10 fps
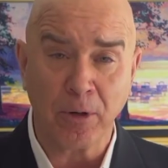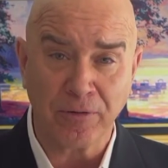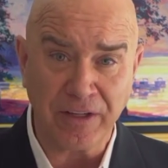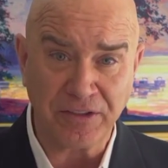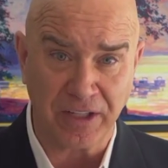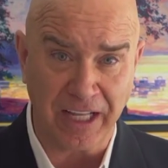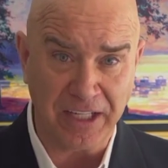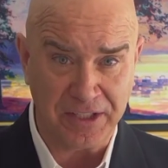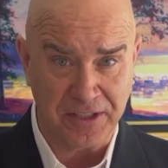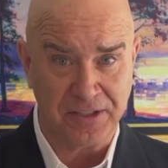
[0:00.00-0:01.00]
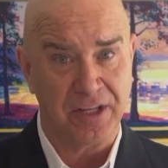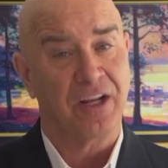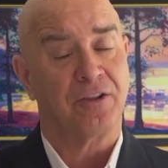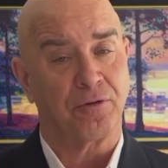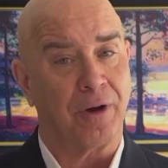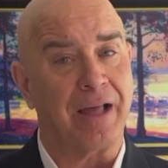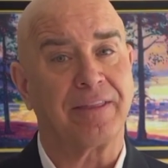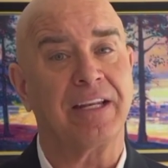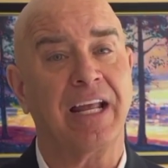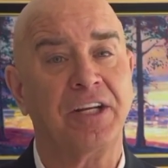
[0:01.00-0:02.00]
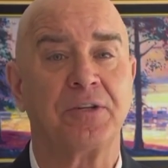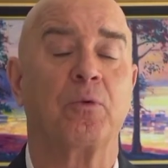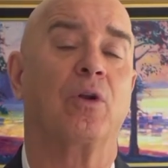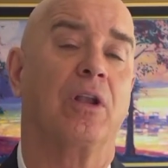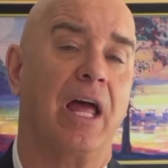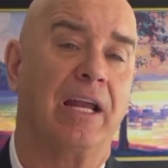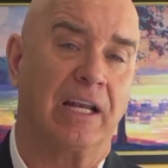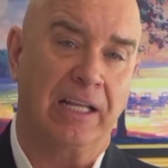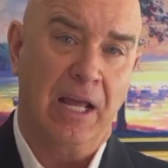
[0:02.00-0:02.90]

of installations throughout the nation will likely